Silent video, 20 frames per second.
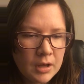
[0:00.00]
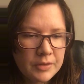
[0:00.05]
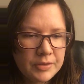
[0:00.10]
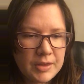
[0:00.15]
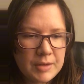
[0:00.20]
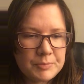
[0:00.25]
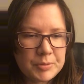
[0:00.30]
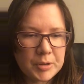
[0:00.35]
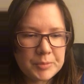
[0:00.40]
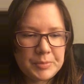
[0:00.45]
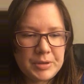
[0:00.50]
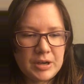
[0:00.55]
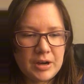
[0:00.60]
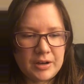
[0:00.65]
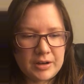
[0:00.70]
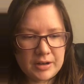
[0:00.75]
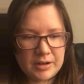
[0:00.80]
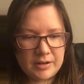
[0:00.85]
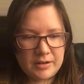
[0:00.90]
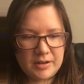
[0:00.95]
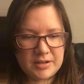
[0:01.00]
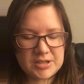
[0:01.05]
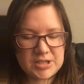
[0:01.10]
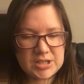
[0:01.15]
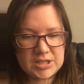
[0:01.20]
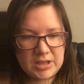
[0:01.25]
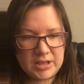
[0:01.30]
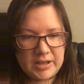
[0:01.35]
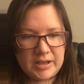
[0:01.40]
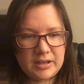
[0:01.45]
they put me on a
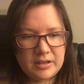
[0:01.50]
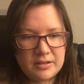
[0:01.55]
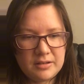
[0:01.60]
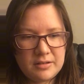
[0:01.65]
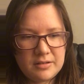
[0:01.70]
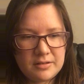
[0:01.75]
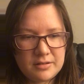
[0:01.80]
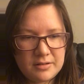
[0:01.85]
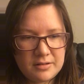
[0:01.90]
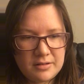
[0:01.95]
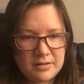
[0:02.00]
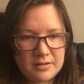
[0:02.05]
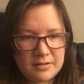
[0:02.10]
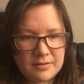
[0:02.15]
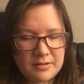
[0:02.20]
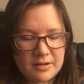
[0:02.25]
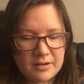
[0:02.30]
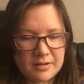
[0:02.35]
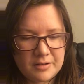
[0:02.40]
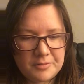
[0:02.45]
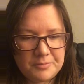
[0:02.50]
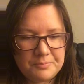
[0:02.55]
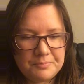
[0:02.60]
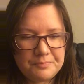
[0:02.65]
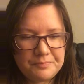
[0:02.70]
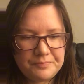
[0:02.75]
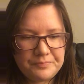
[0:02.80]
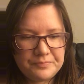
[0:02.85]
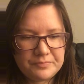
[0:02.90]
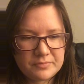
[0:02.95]
sling um,
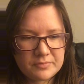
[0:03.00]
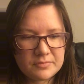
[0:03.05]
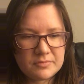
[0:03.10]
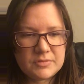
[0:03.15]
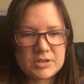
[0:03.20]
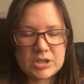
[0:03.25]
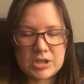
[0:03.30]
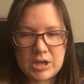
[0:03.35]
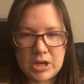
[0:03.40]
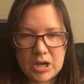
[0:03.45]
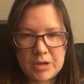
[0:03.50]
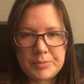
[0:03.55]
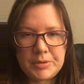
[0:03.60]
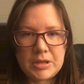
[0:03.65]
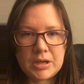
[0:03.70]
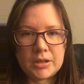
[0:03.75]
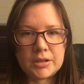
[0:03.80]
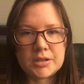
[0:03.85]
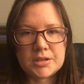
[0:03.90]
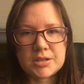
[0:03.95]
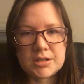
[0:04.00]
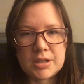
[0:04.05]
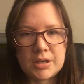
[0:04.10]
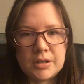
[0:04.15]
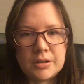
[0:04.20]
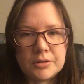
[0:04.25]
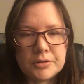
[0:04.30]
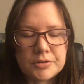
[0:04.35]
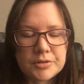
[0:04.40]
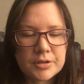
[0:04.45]
to carry me down the
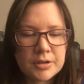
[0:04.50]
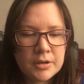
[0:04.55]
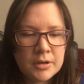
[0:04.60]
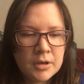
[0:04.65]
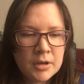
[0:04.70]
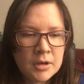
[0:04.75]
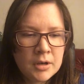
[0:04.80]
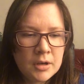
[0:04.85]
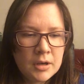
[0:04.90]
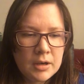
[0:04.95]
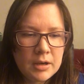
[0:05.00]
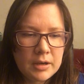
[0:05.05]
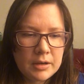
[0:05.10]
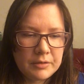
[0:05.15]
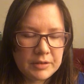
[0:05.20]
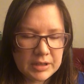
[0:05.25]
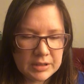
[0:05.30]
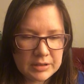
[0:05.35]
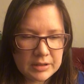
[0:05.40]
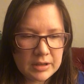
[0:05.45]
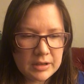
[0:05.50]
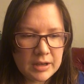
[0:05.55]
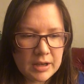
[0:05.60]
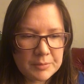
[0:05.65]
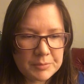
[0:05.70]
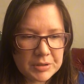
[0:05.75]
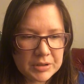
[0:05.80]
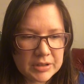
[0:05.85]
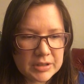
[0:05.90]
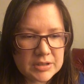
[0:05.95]
stairs and get in the
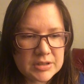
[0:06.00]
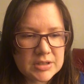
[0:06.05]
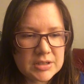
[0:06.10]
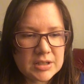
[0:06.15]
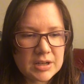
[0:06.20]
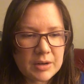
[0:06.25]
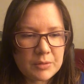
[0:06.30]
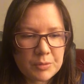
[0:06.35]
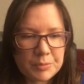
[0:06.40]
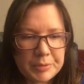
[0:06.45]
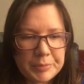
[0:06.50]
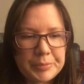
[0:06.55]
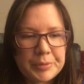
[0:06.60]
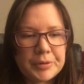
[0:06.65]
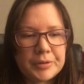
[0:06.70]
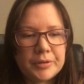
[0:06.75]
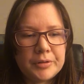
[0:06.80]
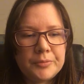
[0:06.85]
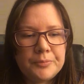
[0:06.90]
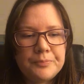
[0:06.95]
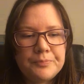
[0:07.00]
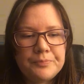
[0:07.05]
ambulance. And I remember